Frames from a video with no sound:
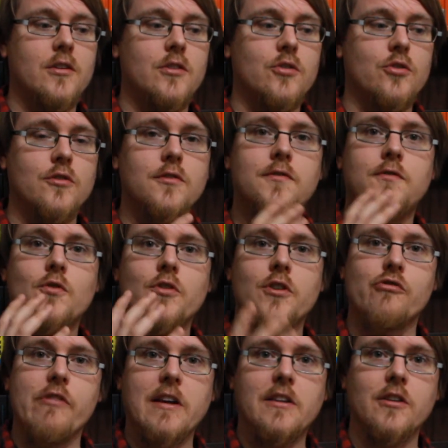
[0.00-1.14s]
your for the
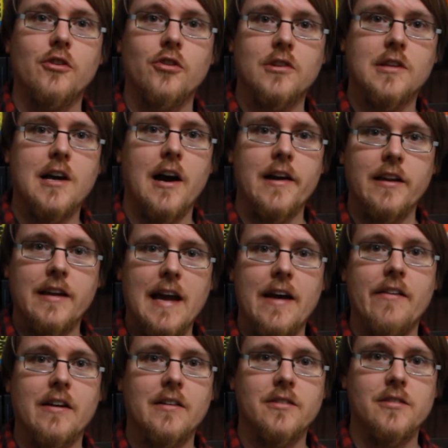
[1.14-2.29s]
greater good kind of
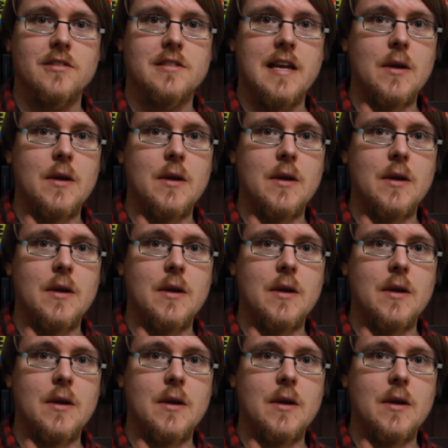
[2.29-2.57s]
characters.